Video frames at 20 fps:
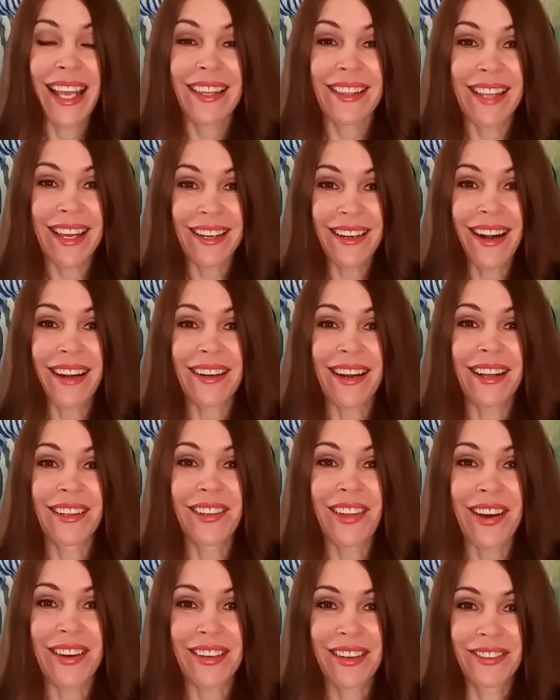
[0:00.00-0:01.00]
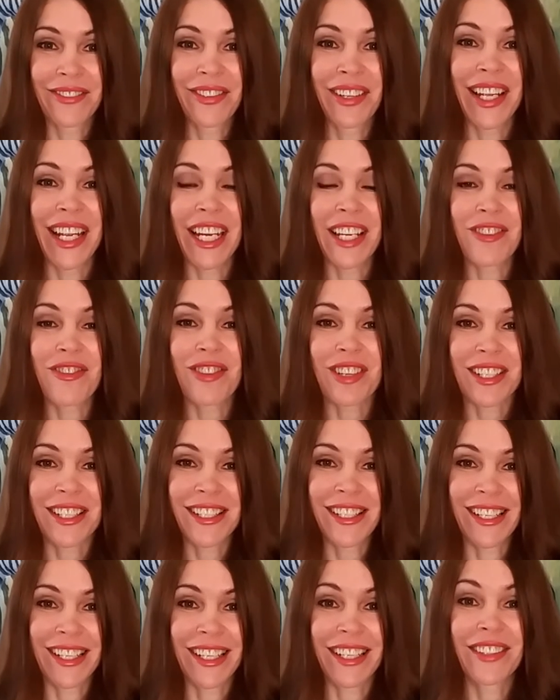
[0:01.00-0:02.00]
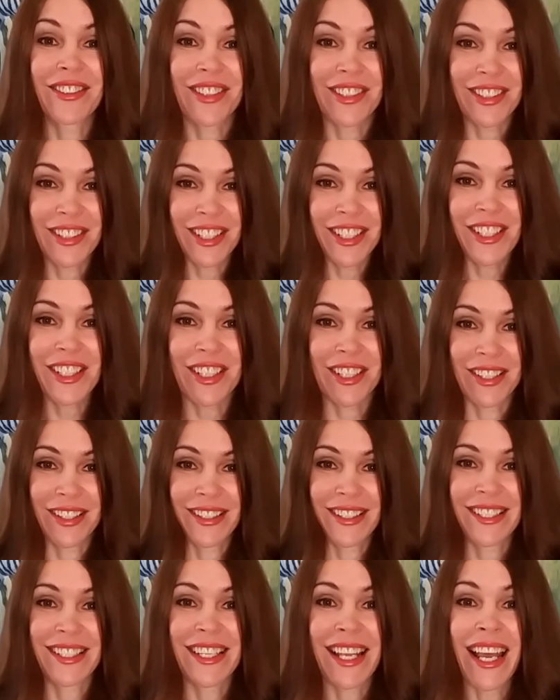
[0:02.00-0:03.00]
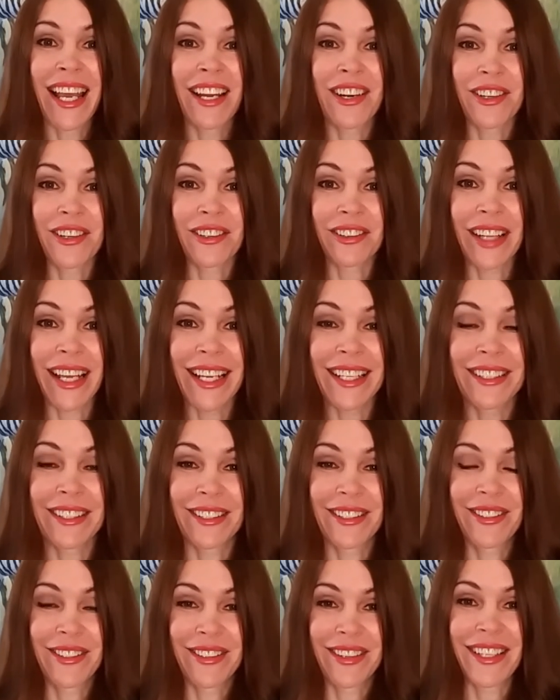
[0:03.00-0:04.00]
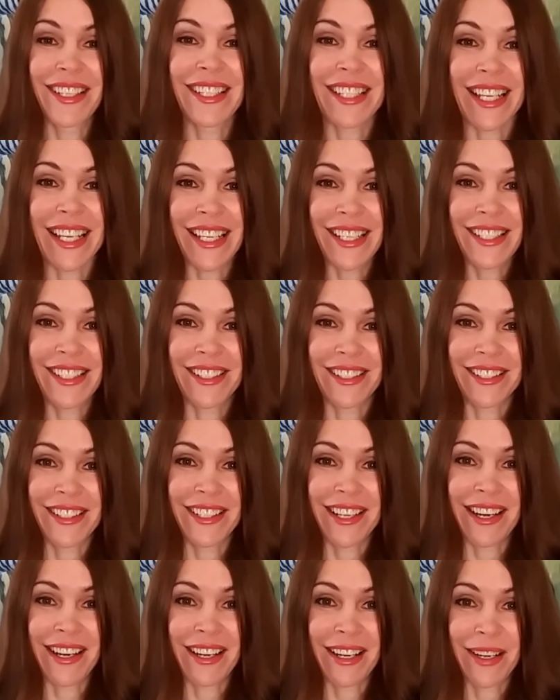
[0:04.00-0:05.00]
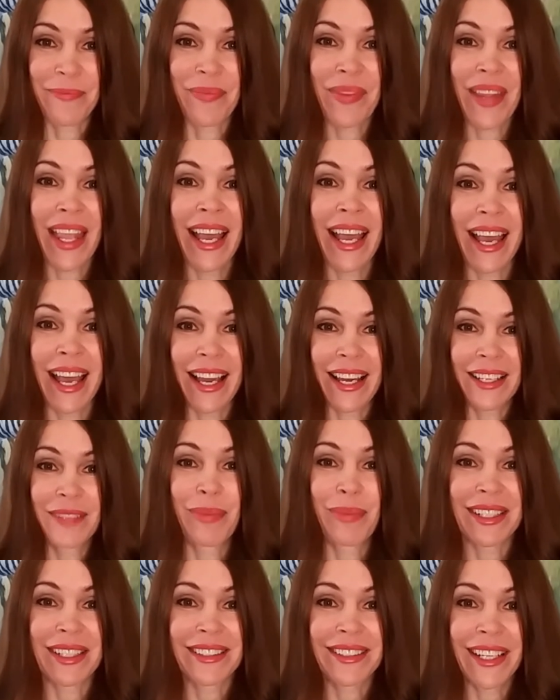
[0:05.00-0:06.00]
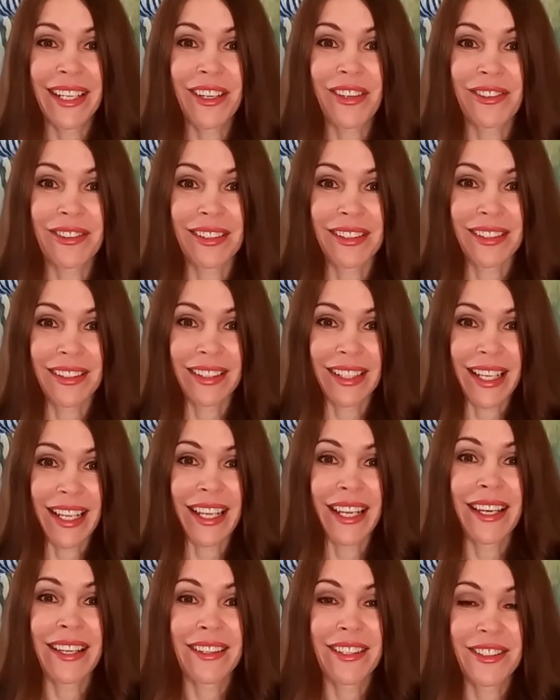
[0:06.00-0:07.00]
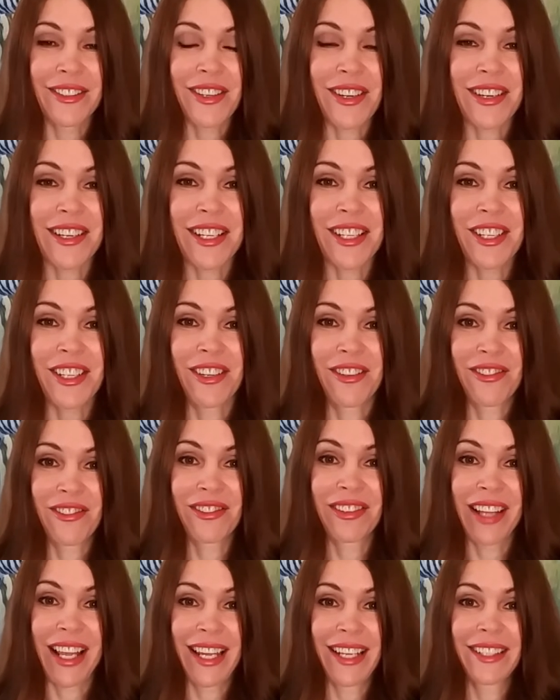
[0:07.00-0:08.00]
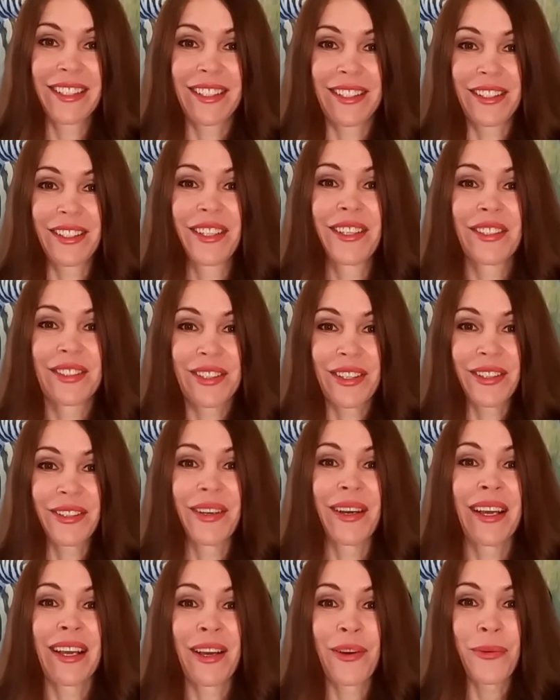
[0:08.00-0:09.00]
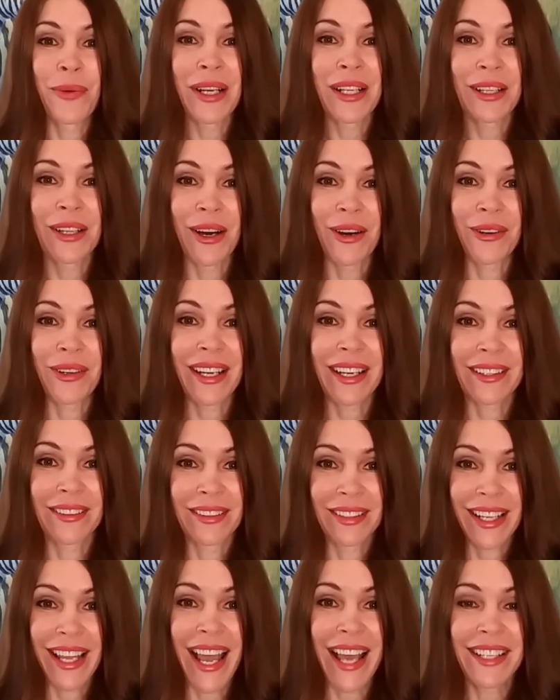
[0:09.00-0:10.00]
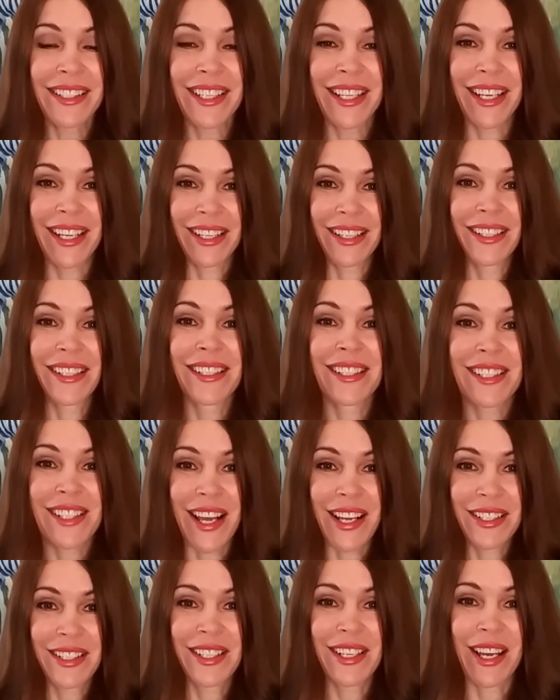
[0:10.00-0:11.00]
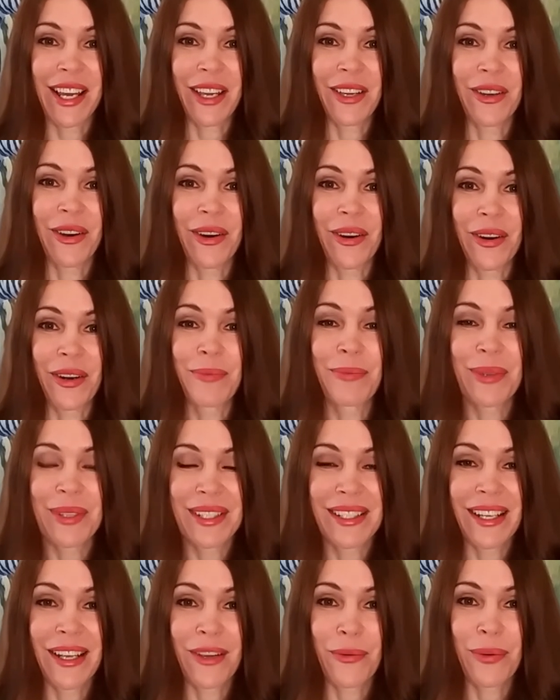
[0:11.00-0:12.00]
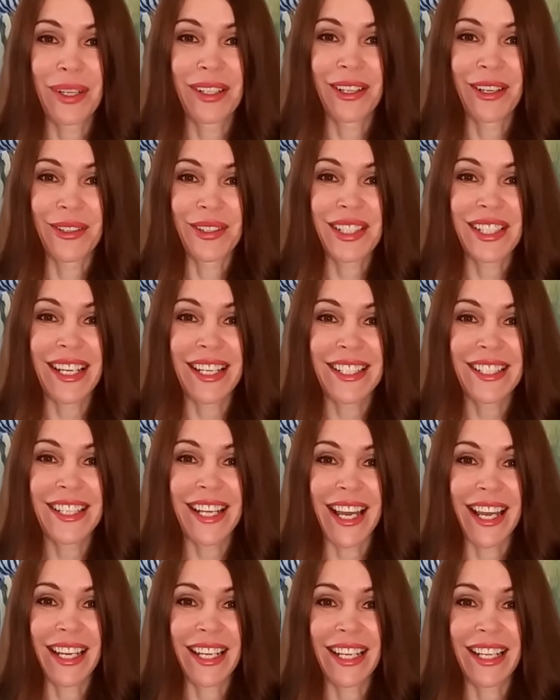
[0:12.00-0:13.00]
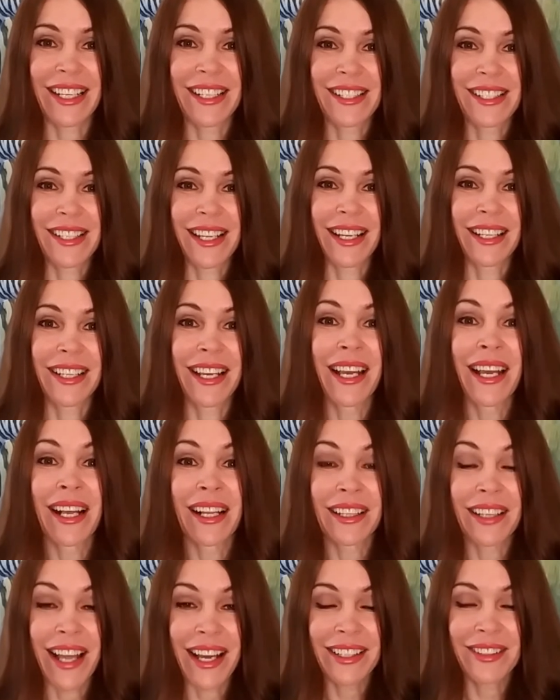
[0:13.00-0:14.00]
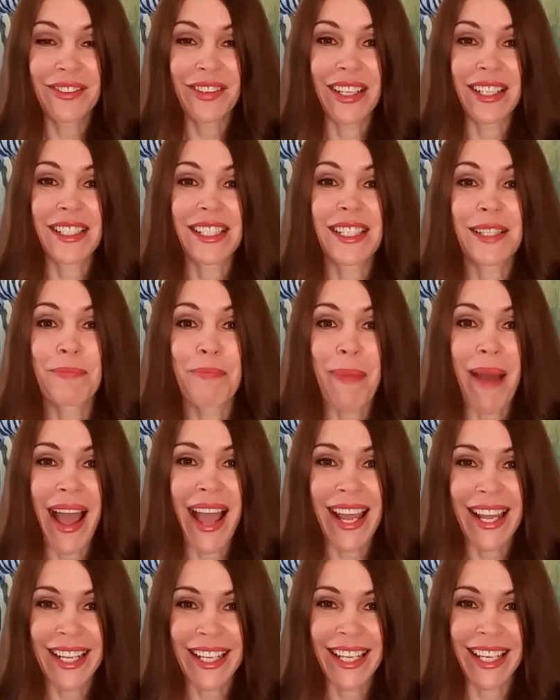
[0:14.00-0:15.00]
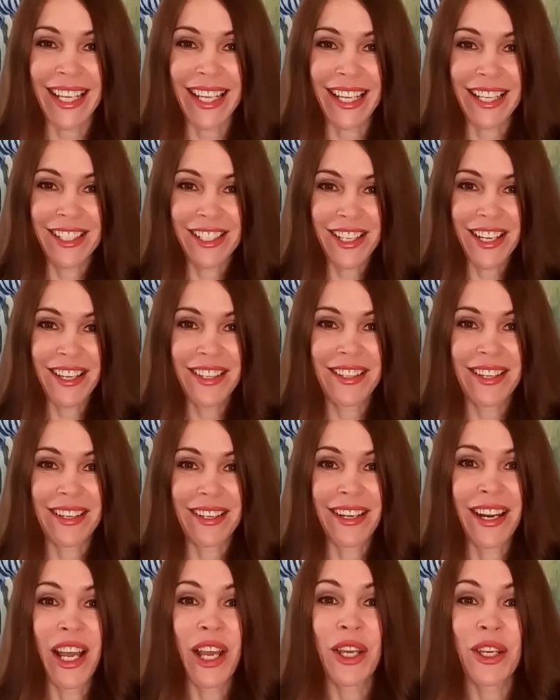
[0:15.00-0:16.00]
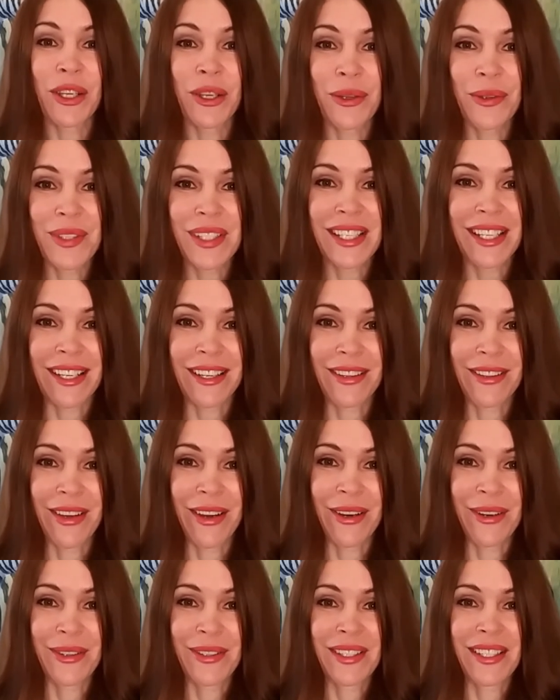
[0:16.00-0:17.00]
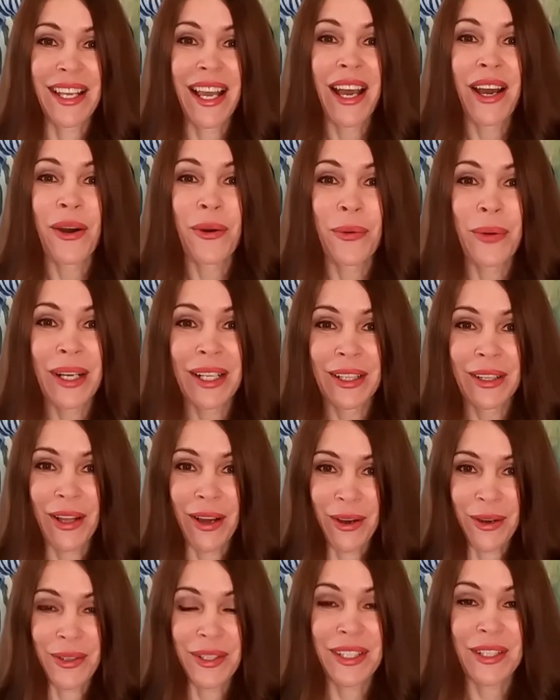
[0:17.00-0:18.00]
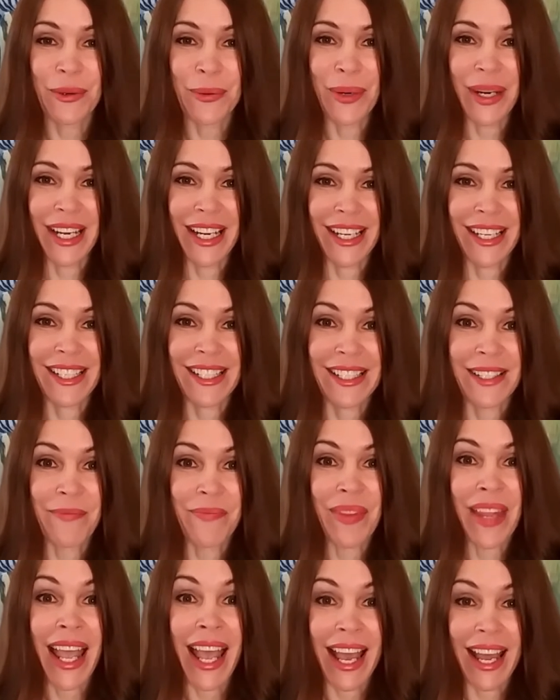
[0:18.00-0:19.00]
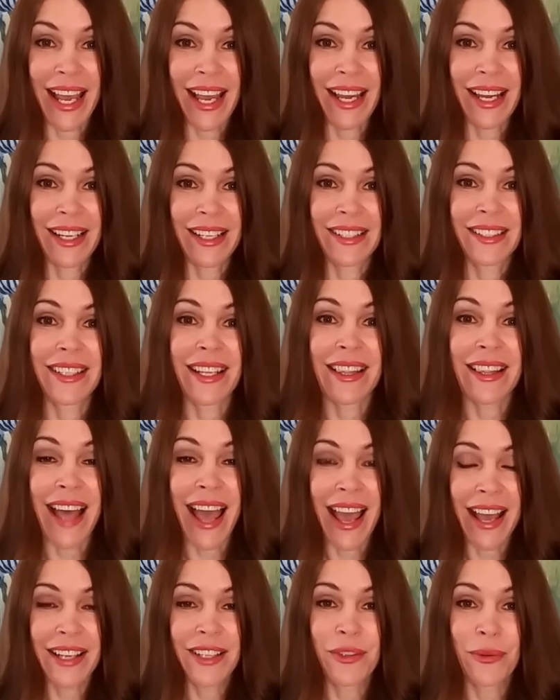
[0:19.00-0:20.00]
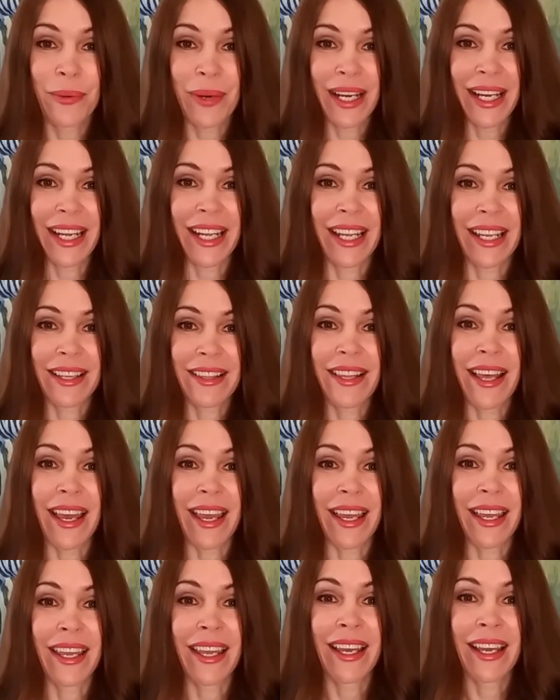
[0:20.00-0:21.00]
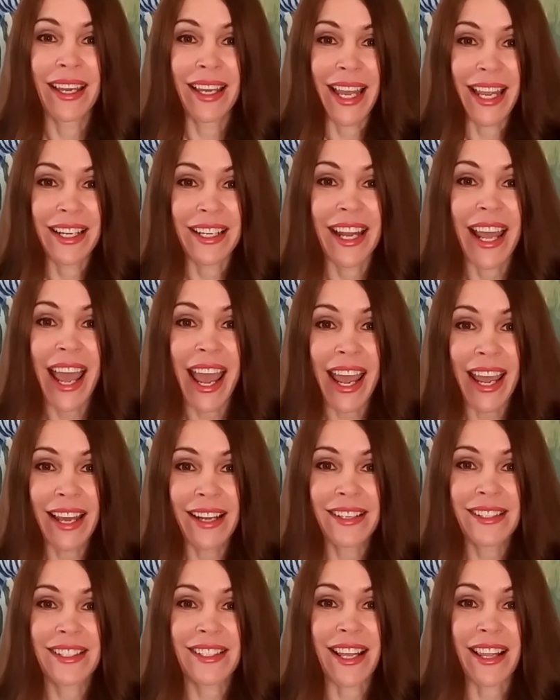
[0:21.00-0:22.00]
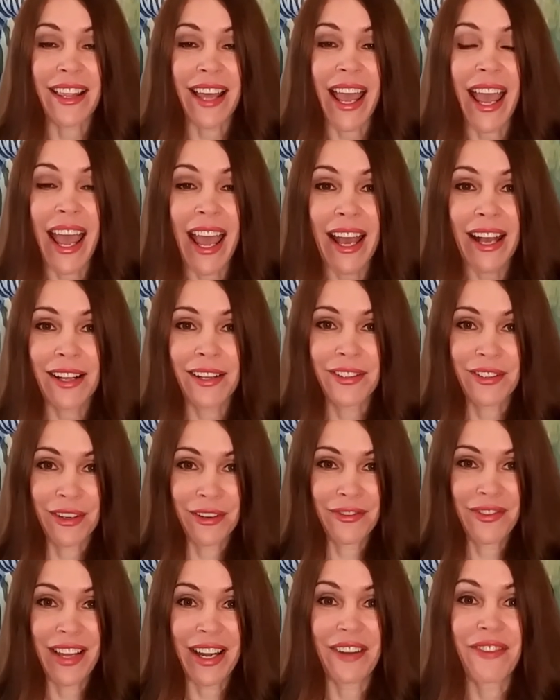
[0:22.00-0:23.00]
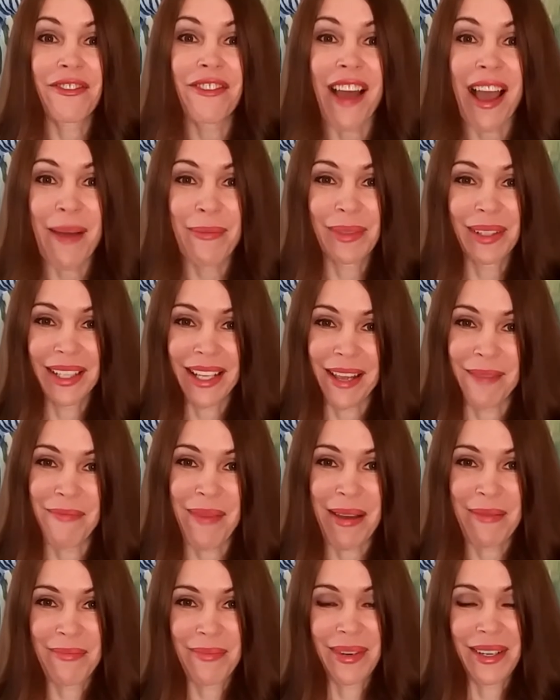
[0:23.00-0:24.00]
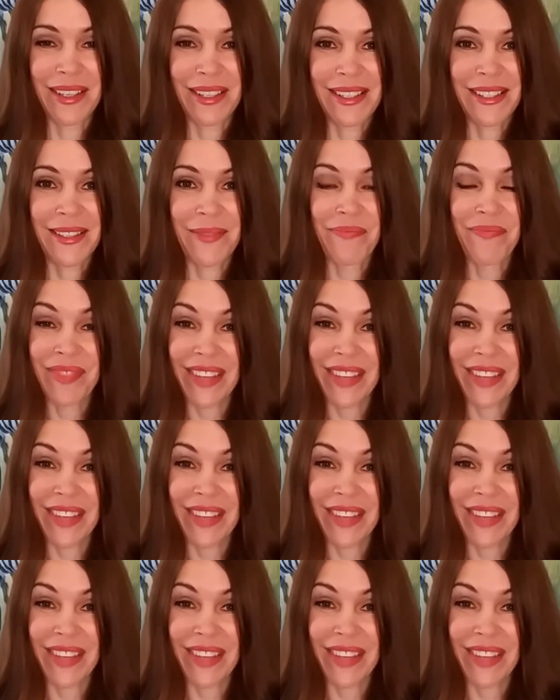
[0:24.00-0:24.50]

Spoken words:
There are a lot of interesting traditions related to this Easter time, and particularly the tradition related to Willow Catkin Sunday or Pussy Willow Sunday is that Latvians spank each other using those willow twigs, and that way they enhance the health of their family members.